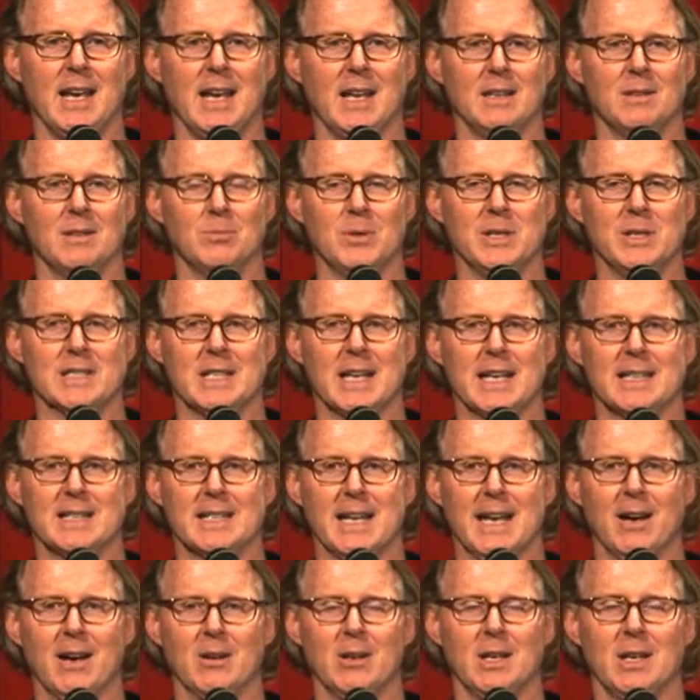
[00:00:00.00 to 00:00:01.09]
and we sat
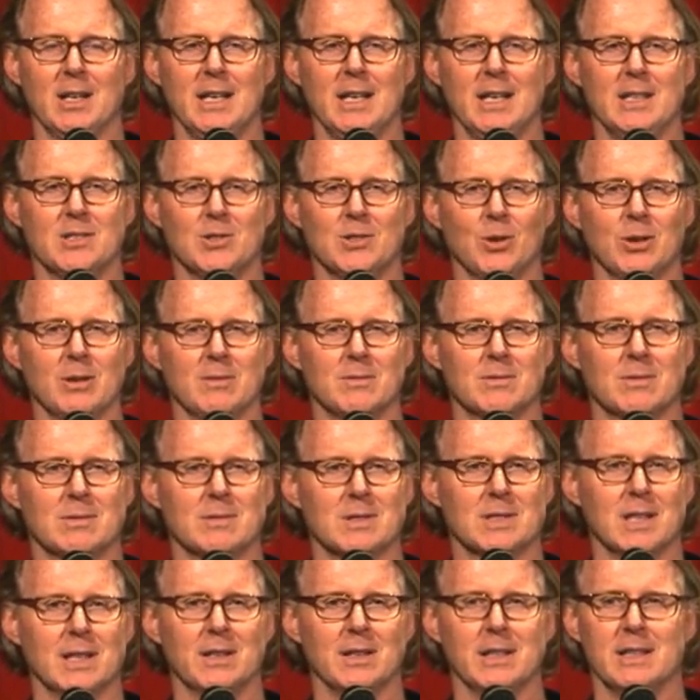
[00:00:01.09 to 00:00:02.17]
down, and he sort of
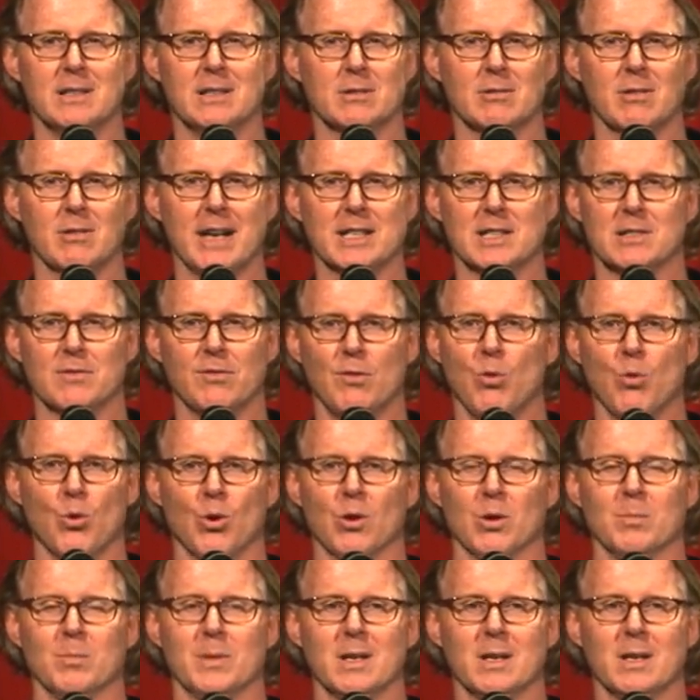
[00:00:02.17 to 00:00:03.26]
suddenly
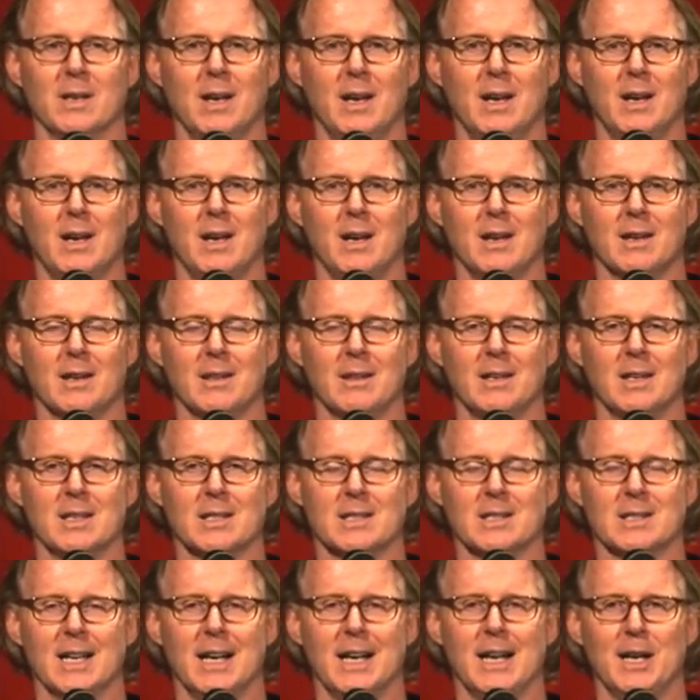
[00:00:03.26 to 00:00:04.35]
transformed
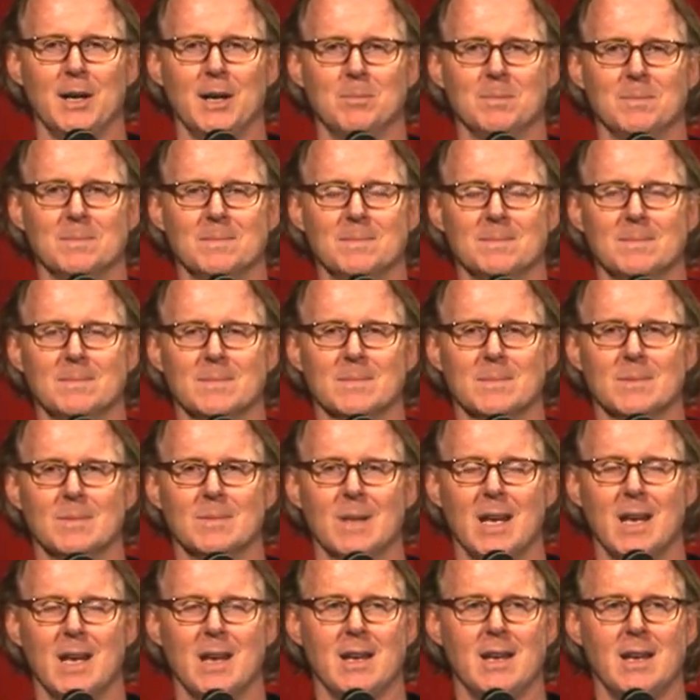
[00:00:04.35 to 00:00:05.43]
this, um,
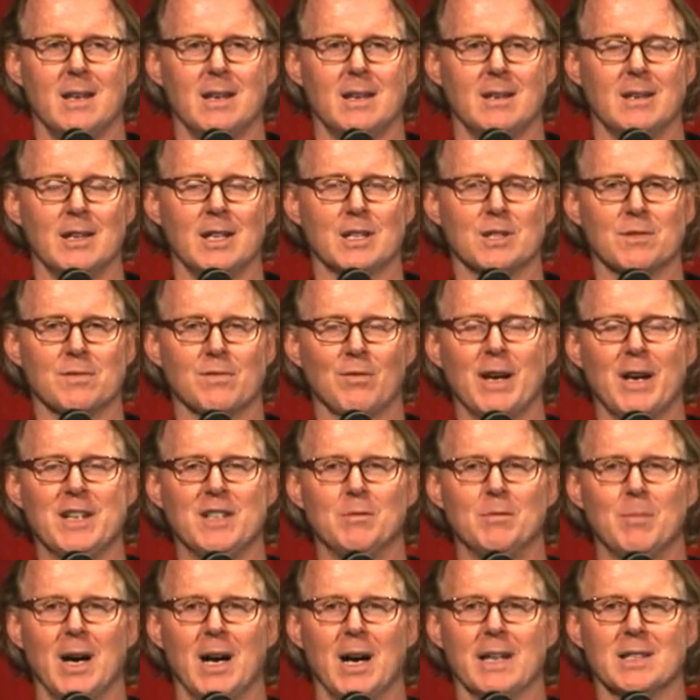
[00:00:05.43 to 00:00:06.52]
this friend
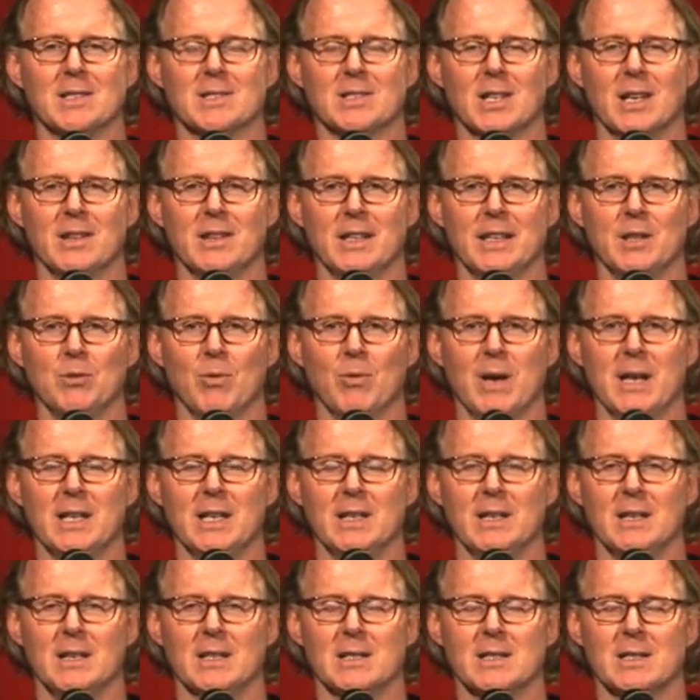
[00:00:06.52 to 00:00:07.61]
of mine suddenly went
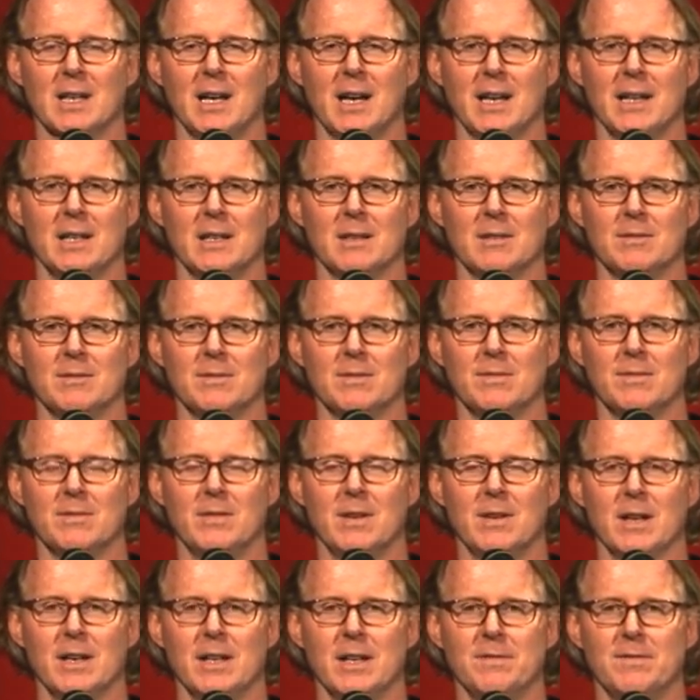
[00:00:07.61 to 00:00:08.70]
into this kind of
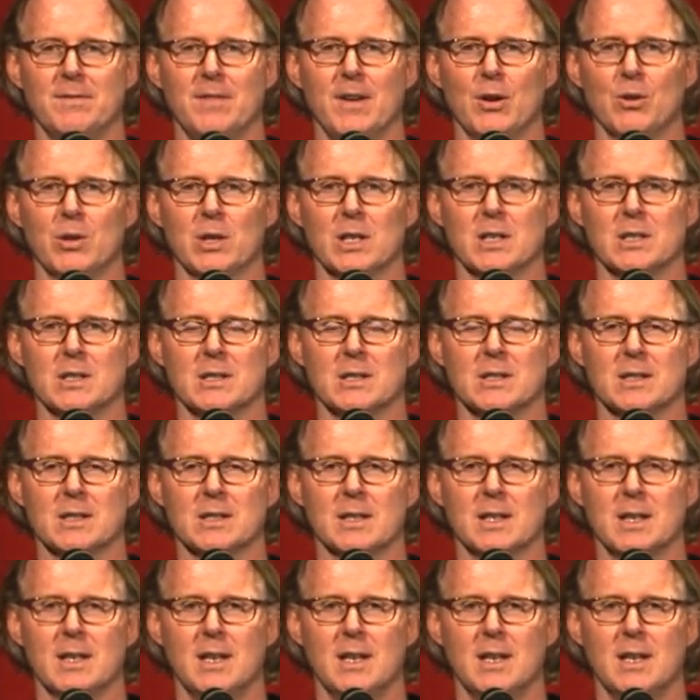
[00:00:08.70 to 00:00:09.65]
very focused,